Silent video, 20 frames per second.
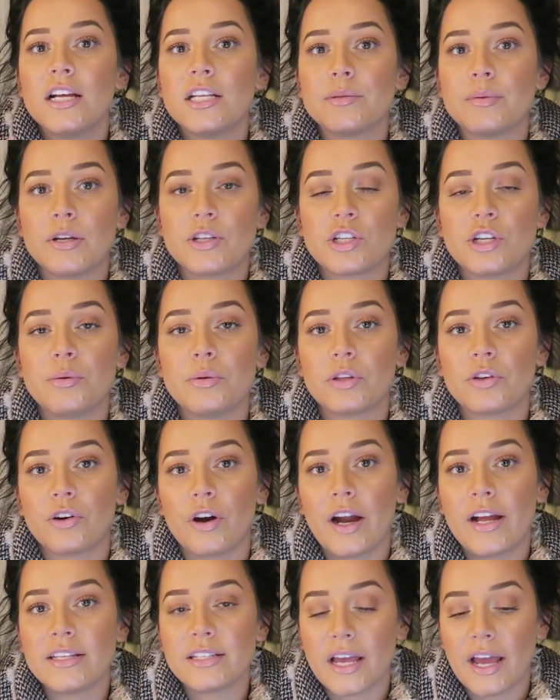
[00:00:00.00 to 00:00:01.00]
especially with
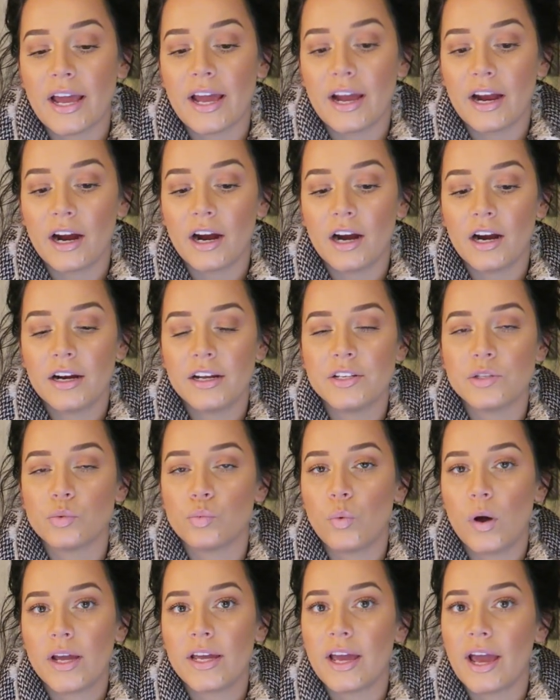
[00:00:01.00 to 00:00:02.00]
Gray's hair, his
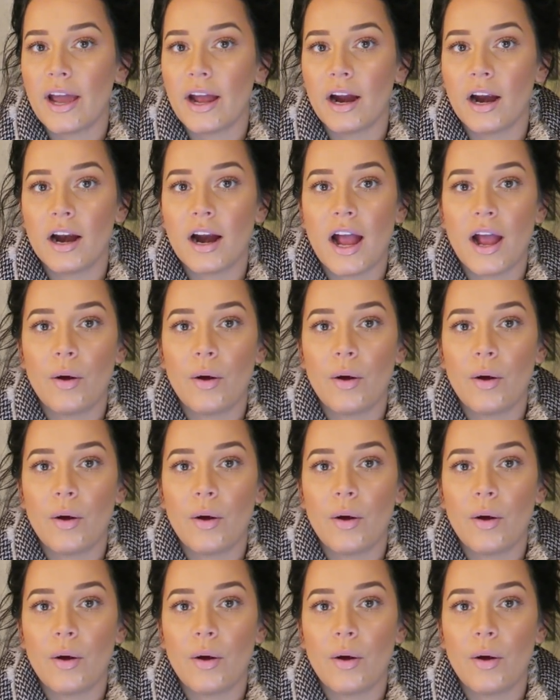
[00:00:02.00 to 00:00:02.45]
white hair.